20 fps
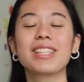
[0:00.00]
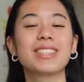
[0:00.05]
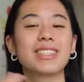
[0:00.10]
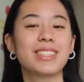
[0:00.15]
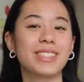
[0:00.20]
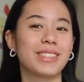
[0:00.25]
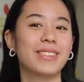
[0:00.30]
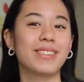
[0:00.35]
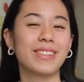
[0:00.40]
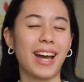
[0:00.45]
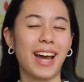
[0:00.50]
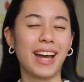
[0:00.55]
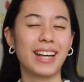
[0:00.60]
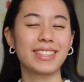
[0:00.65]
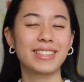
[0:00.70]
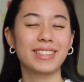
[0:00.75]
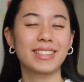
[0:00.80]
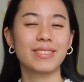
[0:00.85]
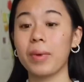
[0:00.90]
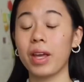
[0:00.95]
to you guys.
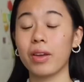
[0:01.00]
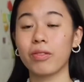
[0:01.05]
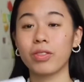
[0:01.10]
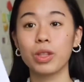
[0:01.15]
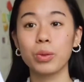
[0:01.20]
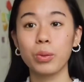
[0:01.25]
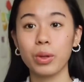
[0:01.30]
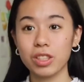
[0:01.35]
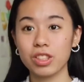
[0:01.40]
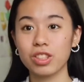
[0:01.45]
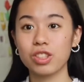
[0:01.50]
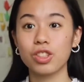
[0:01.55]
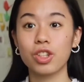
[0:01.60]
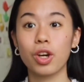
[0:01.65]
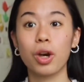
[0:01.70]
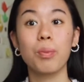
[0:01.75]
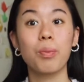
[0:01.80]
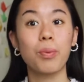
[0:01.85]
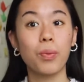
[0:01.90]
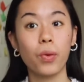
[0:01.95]
If you want to
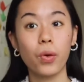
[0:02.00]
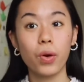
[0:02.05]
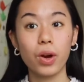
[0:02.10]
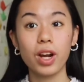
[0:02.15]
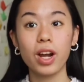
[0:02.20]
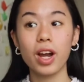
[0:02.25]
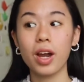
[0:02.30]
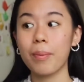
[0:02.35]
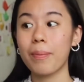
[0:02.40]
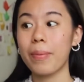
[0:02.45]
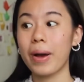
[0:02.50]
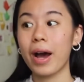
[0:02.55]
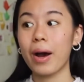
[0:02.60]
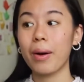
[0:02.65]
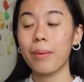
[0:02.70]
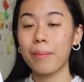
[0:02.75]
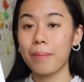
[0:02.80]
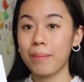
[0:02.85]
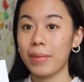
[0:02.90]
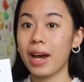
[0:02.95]
know more
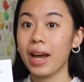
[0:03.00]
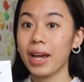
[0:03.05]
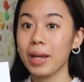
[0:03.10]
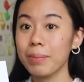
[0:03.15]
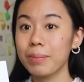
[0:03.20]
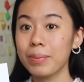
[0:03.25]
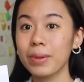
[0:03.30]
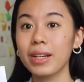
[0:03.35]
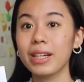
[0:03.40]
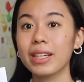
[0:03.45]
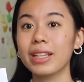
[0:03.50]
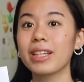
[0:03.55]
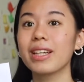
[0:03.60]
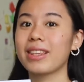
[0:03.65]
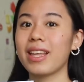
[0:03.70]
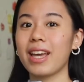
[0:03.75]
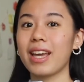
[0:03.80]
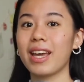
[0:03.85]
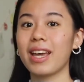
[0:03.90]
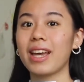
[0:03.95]
about my book,
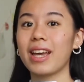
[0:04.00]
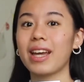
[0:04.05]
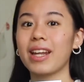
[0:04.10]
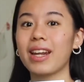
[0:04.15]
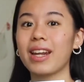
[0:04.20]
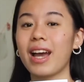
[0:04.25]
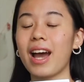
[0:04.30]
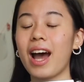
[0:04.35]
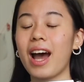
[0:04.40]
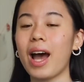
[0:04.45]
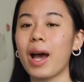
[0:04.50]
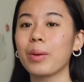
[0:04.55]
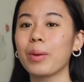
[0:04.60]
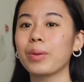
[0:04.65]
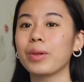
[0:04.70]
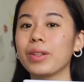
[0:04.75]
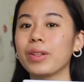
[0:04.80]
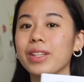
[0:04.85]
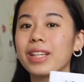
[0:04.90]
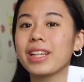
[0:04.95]
then I
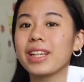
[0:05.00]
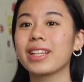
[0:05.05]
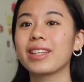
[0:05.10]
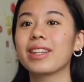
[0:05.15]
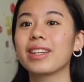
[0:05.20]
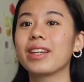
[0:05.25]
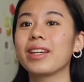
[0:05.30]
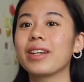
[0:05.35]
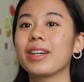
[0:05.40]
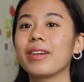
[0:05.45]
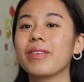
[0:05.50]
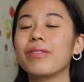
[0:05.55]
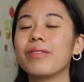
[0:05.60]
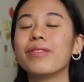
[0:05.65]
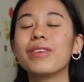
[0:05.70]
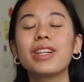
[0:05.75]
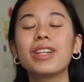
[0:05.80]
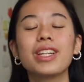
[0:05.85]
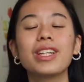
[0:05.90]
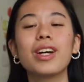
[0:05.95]
will link the
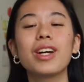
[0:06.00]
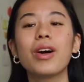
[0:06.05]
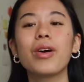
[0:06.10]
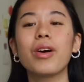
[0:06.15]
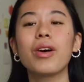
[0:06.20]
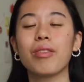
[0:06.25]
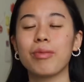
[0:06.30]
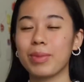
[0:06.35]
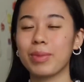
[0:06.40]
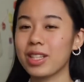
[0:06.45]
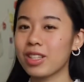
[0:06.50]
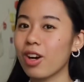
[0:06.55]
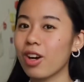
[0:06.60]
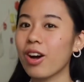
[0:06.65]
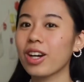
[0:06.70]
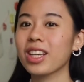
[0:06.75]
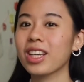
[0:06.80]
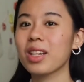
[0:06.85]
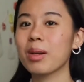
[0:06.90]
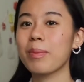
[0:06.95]
video of me
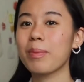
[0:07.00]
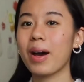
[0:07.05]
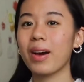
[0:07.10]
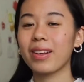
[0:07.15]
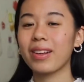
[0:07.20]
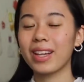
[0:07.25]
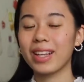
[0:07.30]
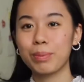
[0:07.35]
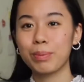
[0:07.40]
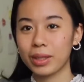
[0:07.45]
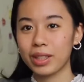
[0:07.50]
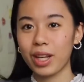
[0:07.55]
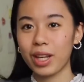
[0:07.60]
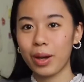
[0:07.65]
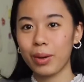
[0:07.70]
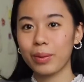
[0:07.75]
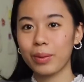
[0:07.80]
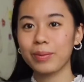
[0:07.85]
talking about it below.